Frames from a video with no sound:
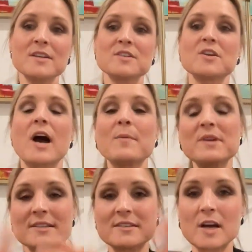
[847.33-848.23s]
So I'm
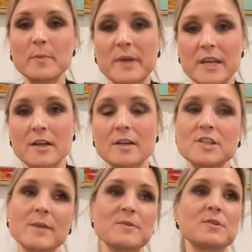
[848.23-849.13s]
going to stop here.
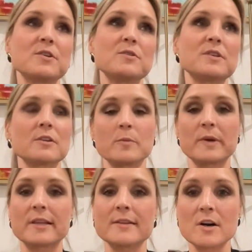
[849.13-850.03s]
Chapter 2 is a little
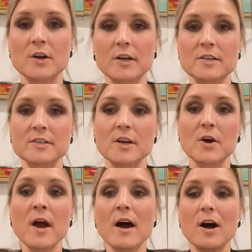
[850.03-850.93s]
bit longer,
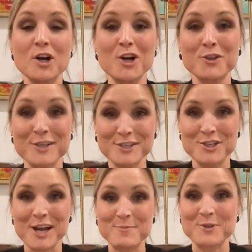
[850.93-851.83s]
so I'll call this
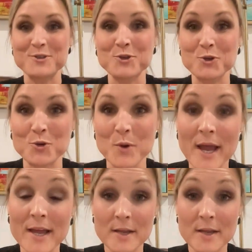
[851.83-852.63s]
chapter 2